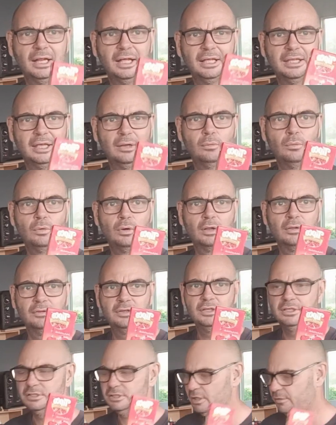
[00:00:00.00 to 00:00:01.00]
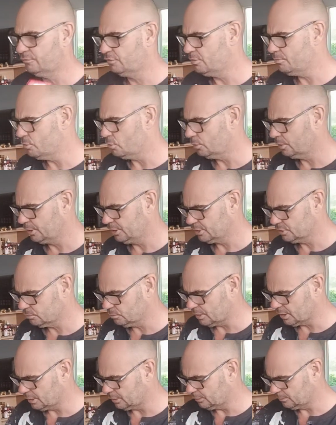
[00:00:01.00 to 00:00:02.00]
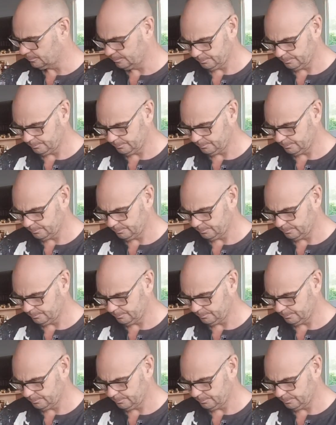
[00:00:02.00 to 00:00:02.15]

I get one of these every morning as well.